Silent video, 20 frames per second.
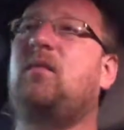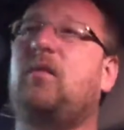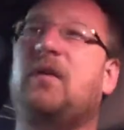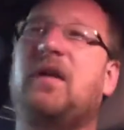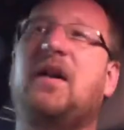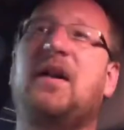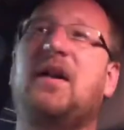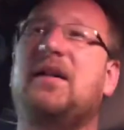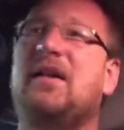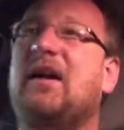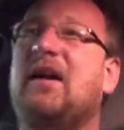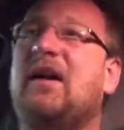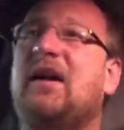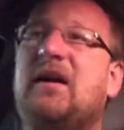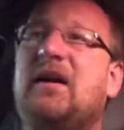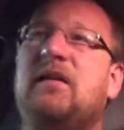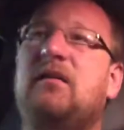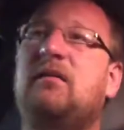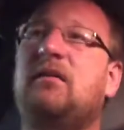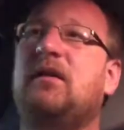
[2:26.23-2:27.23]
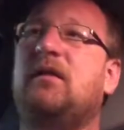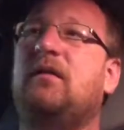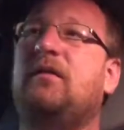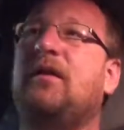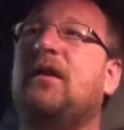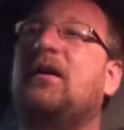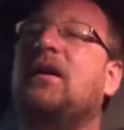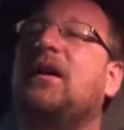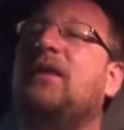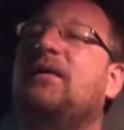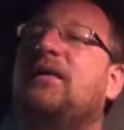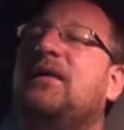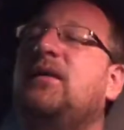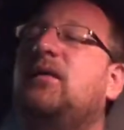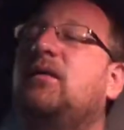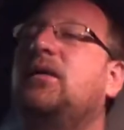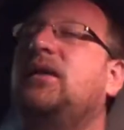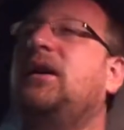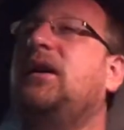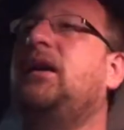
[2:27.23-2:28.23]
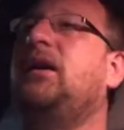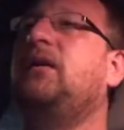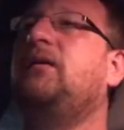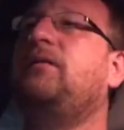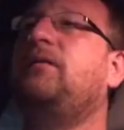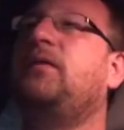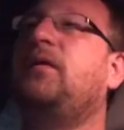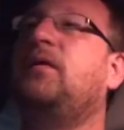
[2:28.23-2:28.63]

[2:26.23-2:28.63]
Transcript: without a dad, there every single day,